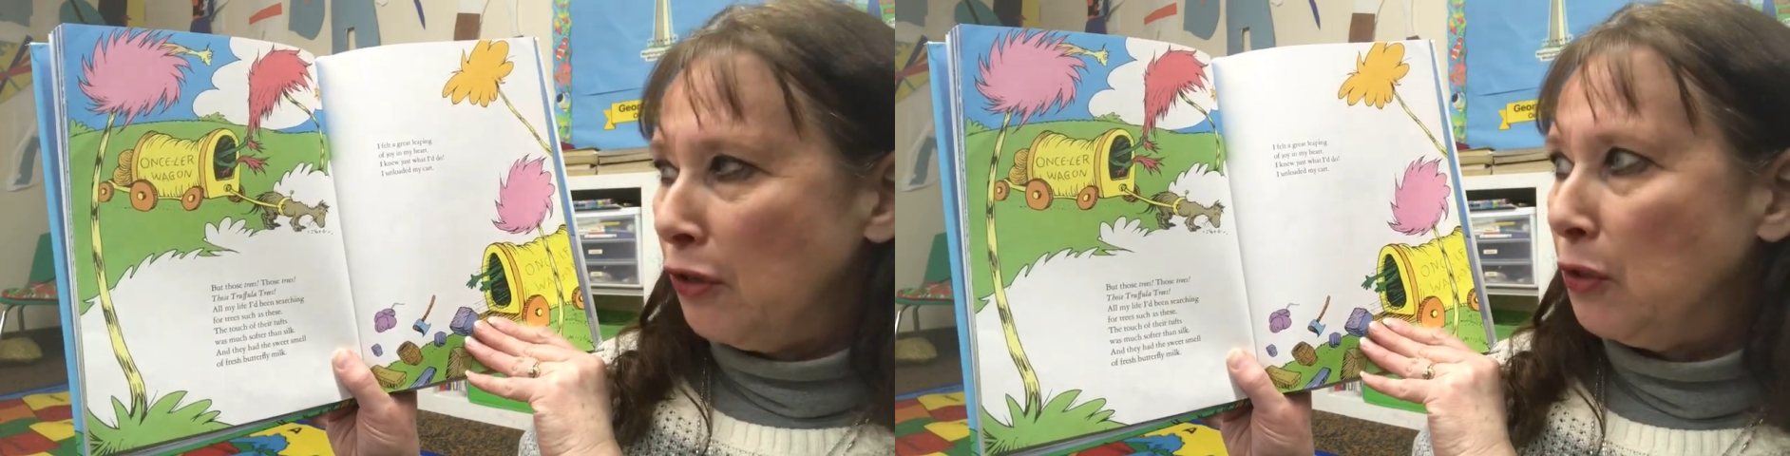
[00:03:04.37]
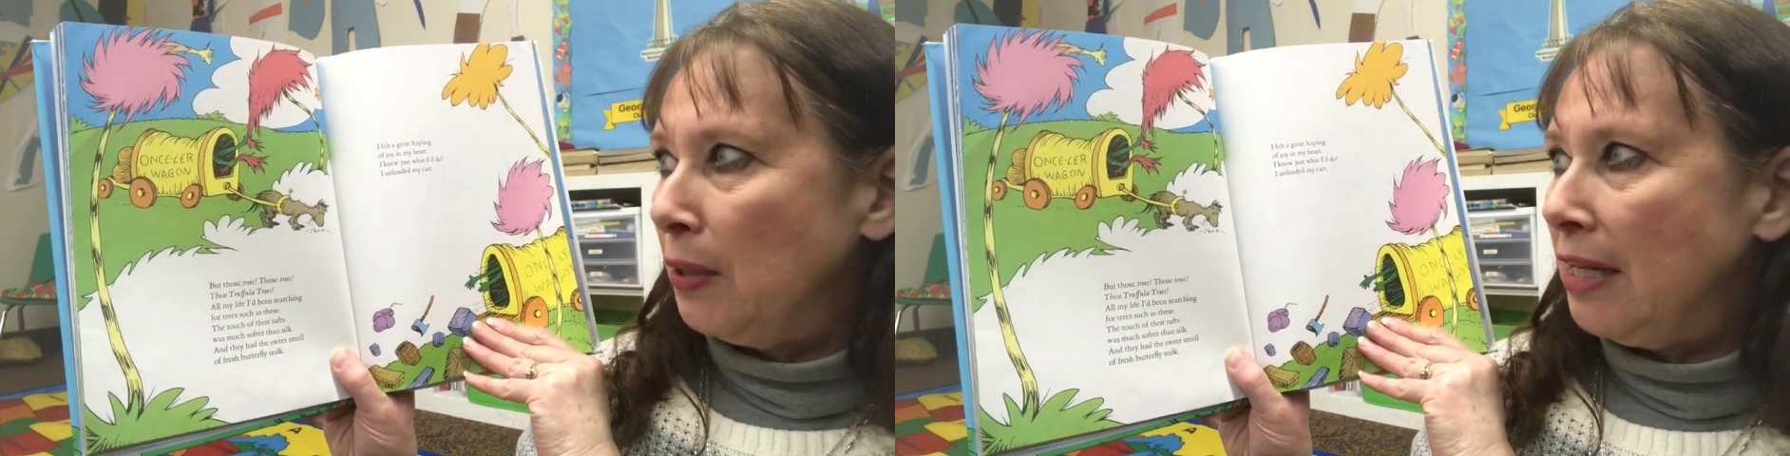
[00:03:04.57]

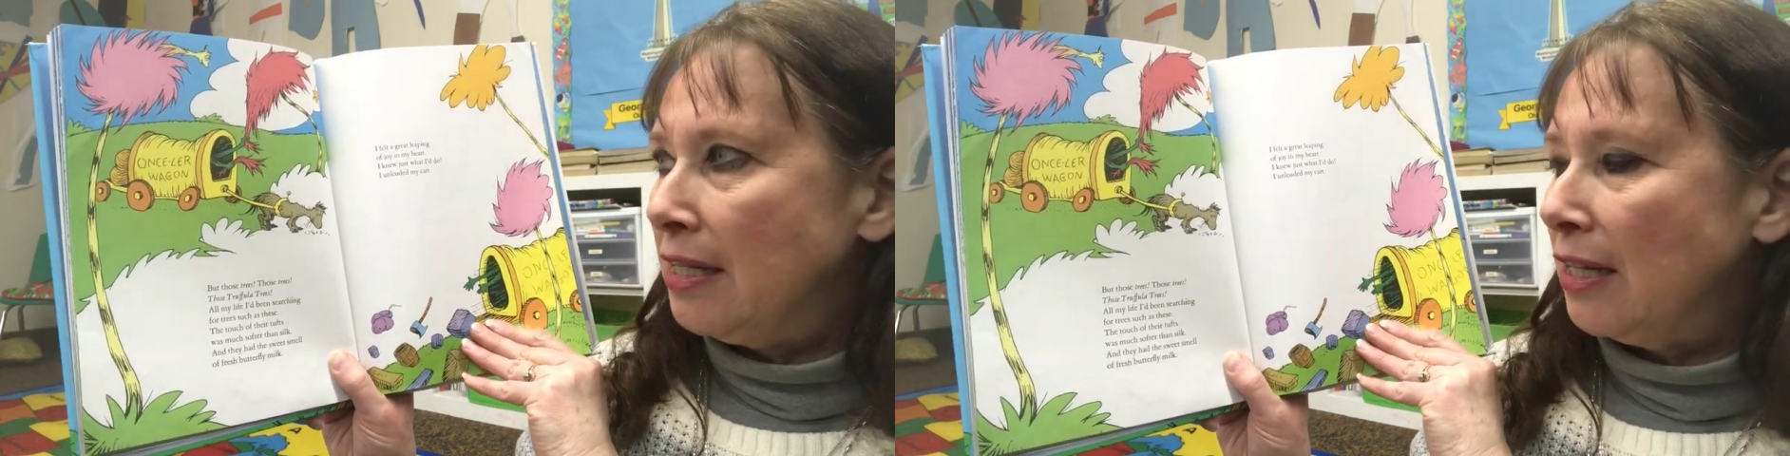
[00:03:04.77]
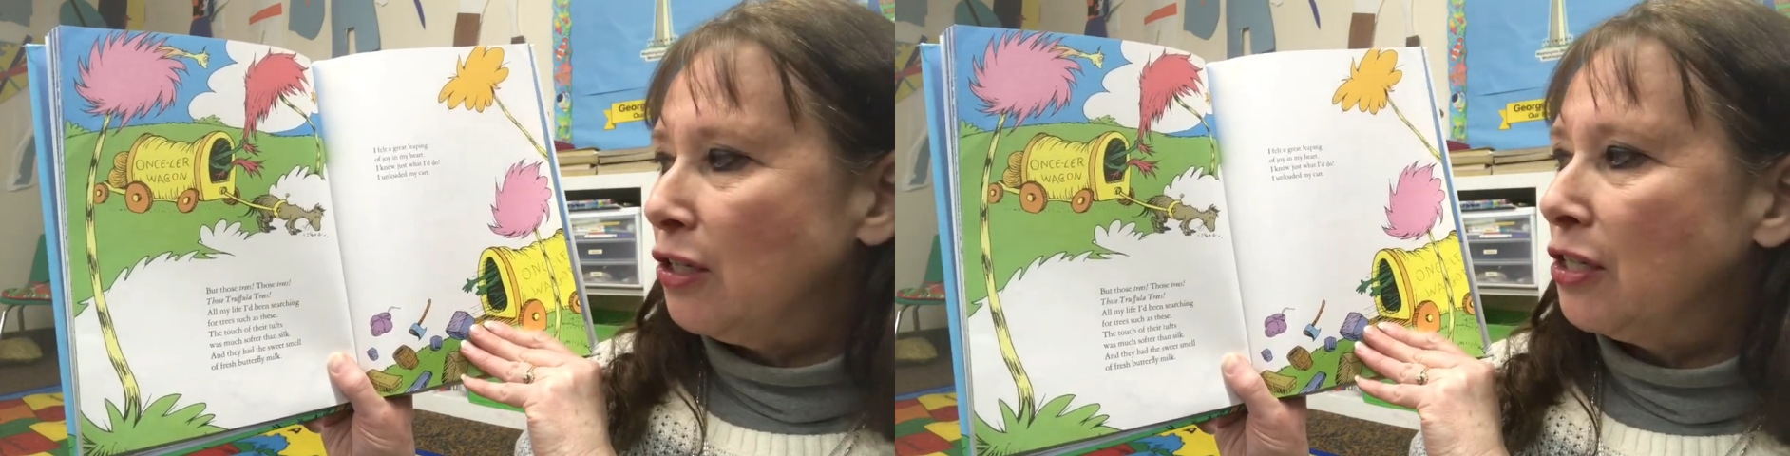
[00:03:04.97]

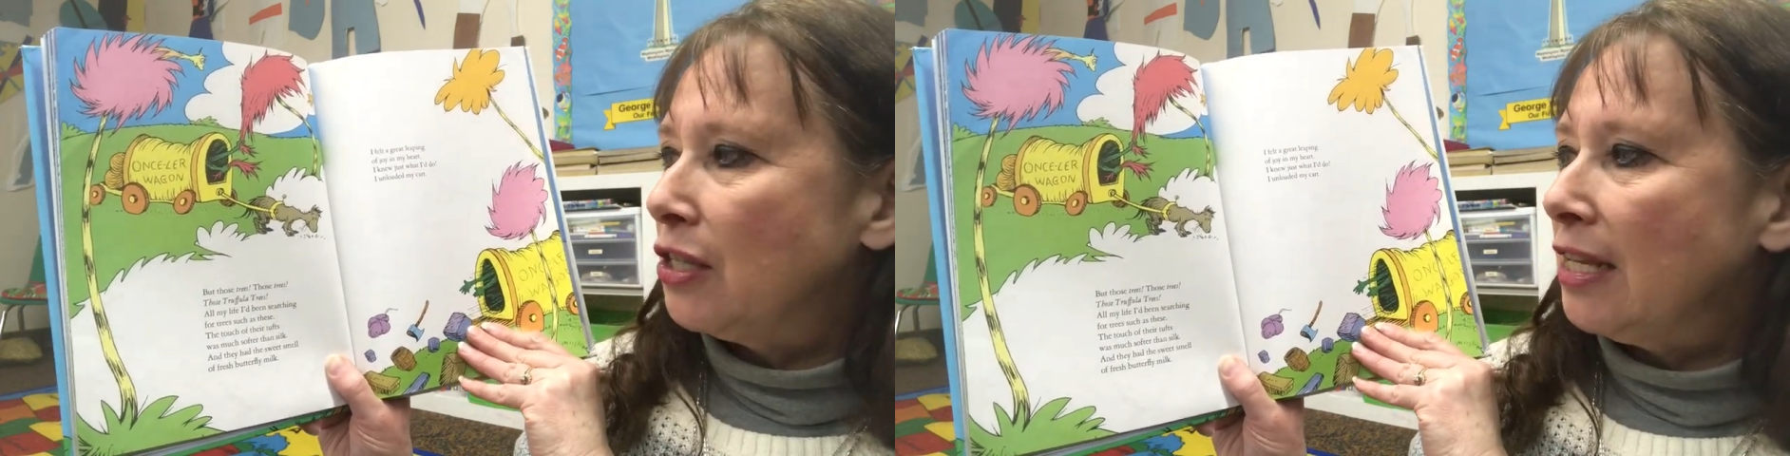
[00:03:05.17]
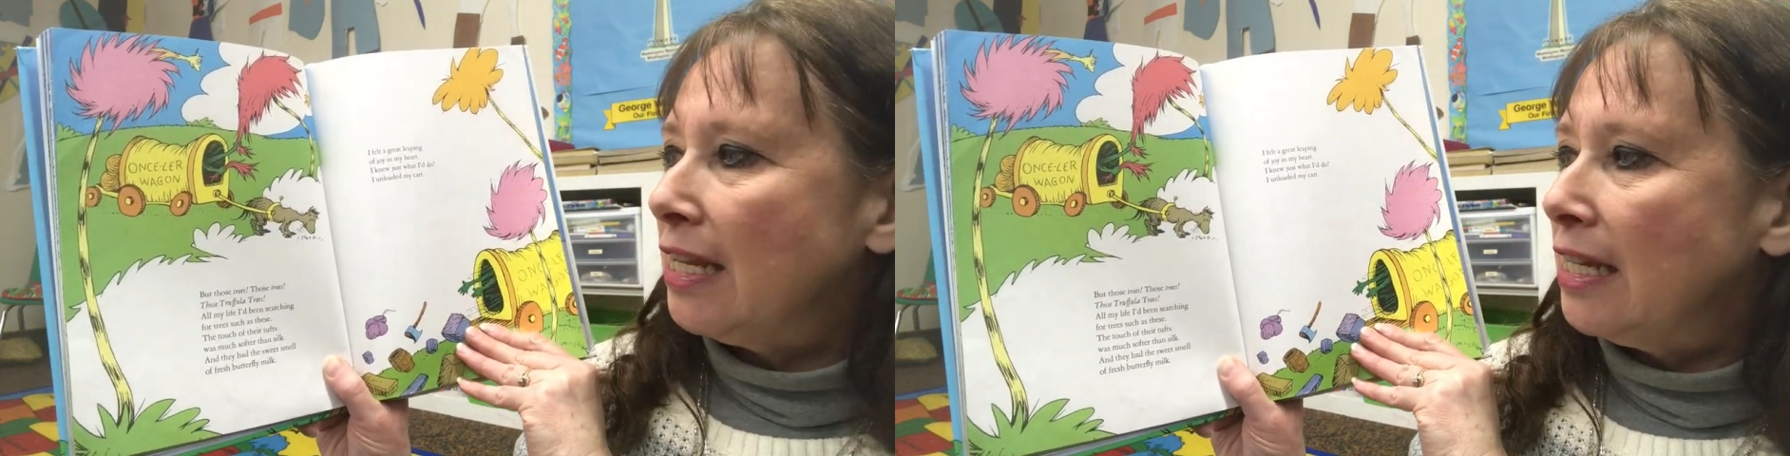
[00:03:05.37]
trees such
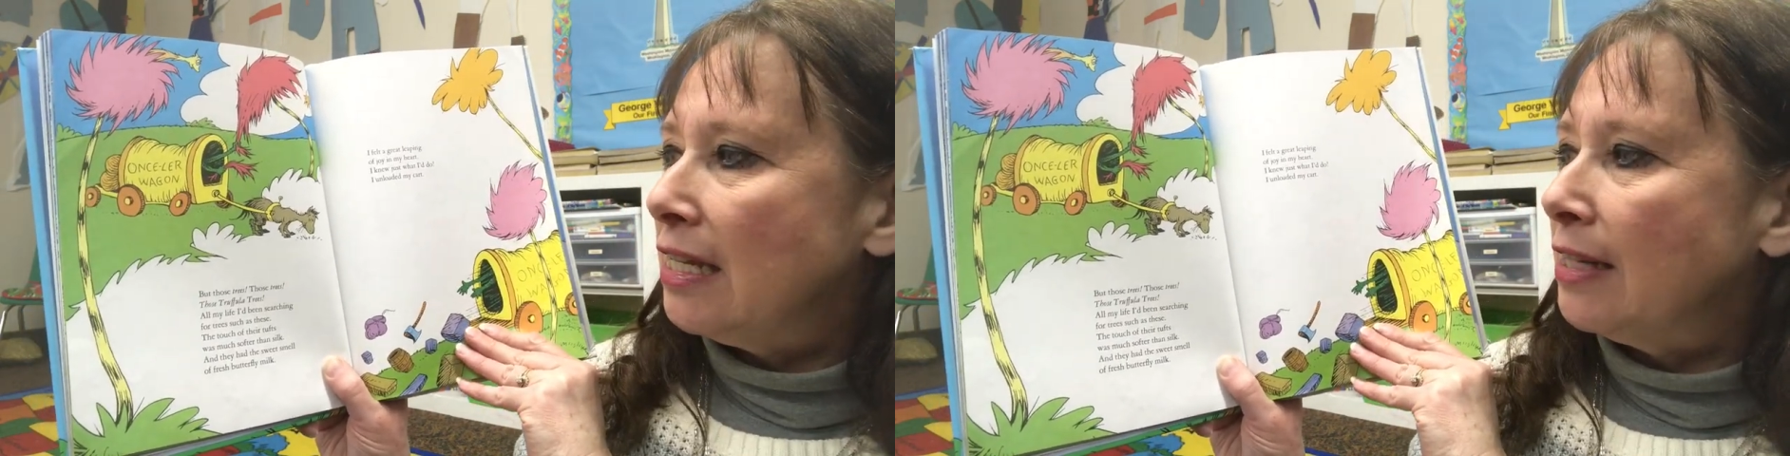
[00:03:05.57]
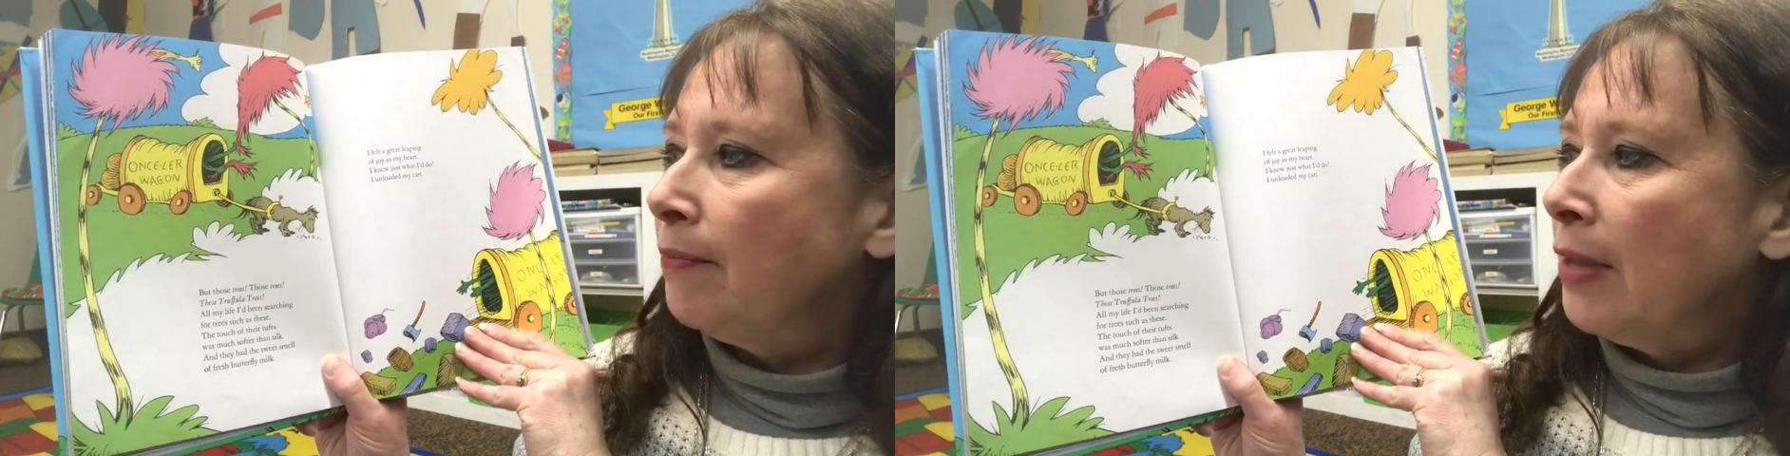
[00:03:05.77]
as
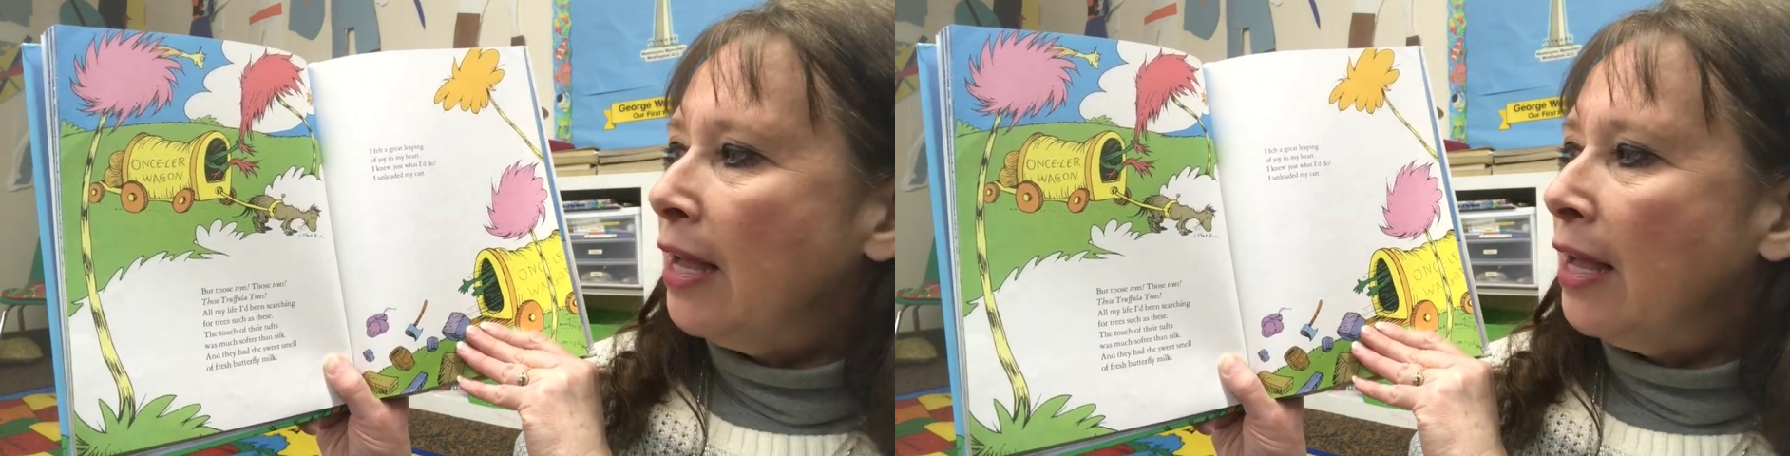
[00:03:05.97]
these.